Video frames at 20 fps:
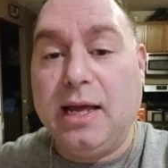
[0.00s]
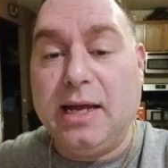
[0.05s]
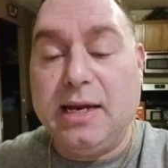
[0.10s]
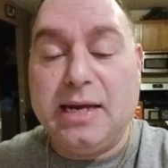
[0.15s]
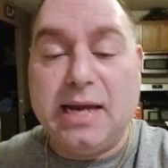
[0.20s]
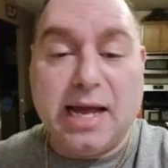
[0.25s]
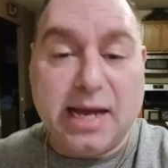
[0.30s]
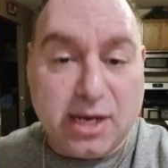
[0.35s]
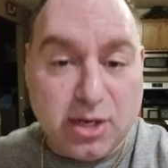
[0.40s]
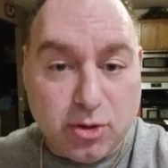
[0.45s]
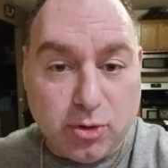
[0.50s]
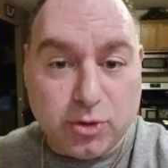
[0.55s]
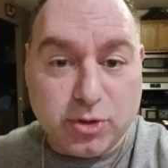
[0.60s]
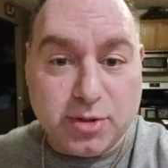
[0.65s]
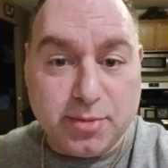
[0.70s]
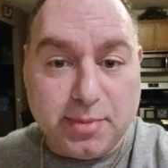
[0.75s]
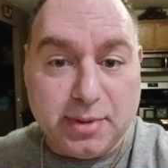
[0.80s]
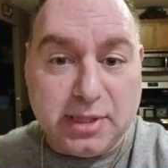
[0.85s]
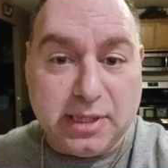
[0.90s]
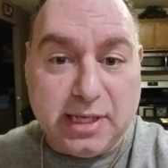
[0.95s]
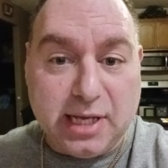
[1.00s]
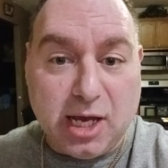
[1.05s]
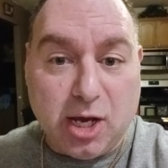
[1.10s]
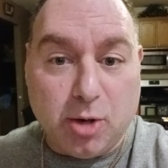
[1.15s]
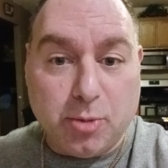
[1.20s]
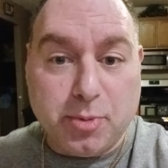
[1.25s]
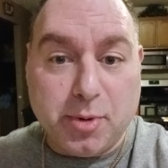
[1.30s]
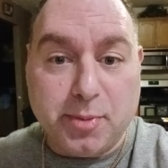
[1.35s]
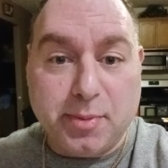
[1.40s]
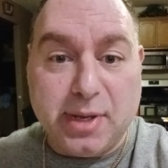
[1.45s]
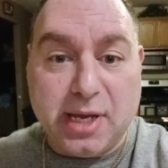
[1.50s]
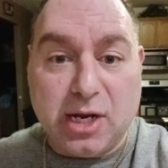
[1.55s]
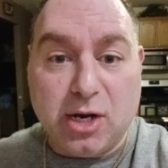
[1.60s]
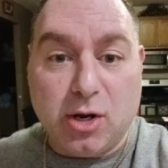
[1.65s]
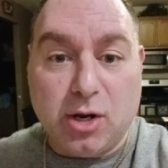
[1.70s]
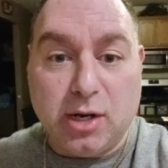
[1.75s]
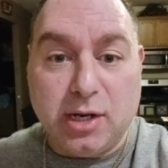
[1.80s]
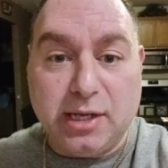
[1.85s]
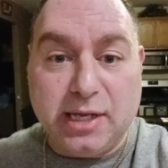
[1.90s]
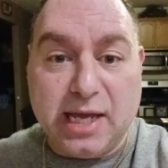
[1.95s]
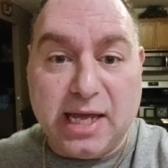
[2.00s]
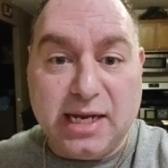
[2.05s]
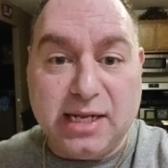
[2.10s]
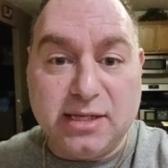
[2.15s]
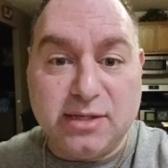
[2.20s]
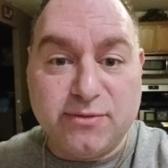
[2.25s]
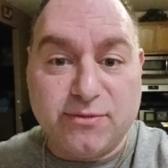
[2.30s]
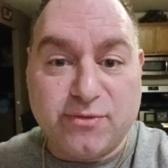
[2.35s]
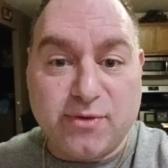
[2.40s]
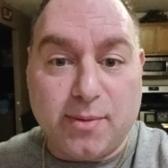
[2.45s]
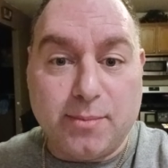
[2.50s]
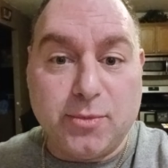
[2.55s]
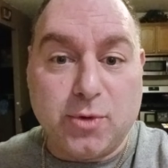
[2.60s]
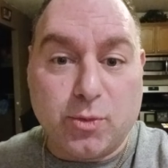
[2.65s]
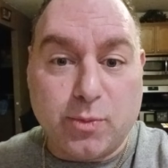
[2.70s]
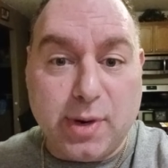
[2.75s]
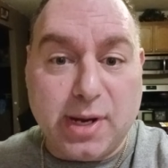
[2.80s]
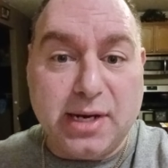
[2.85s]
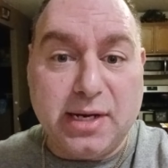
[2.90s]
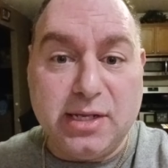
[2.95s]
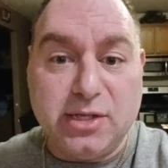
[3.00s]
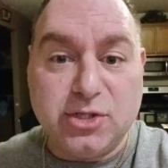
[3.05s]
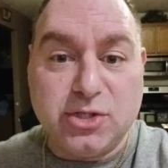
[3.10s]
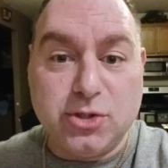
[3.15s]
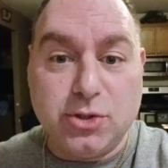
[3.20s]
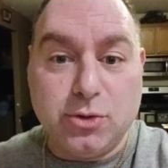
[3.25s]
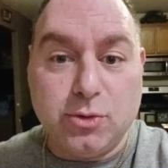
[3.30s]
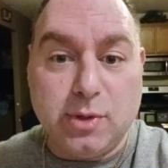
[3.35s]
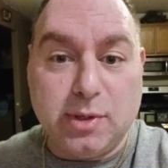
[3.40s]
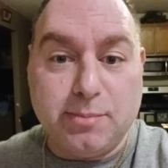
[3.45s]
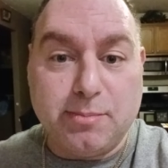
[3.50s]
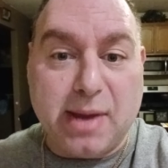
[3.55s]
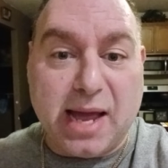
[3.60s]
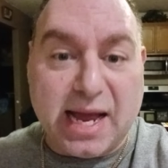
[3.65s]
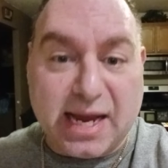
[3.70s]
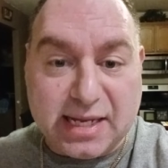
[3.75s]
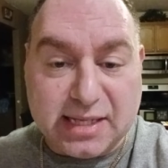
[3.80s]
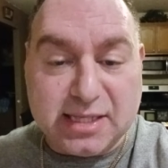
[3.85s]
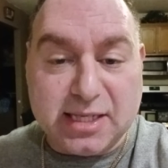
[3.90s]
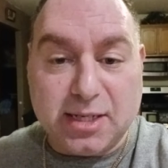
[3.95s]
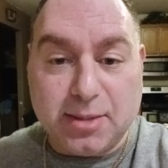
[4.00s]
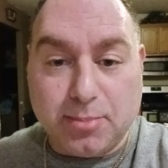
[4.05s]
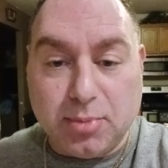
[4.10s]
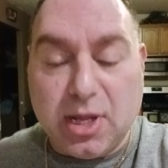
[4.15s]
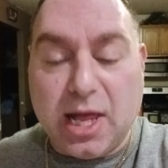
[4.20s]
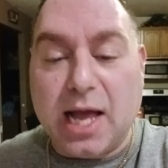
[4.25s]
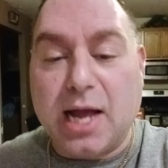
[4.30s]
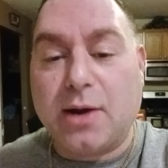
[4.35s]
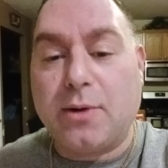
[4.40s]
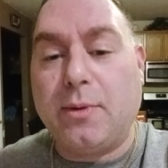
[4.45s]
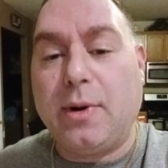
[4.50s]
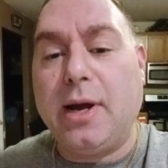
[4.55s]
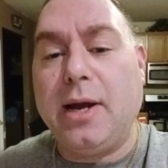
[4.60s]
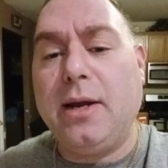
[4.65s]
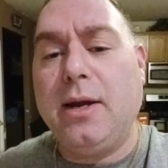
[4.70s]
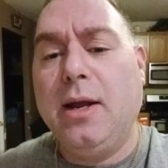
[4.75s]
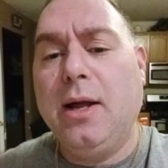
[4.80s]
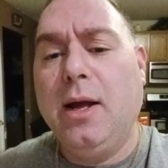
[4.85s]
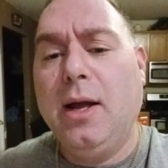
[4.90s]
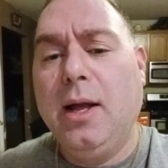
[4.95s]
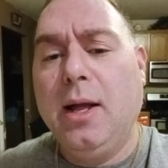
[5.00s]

And that could ultimately help him get from the red into and back into the black, right?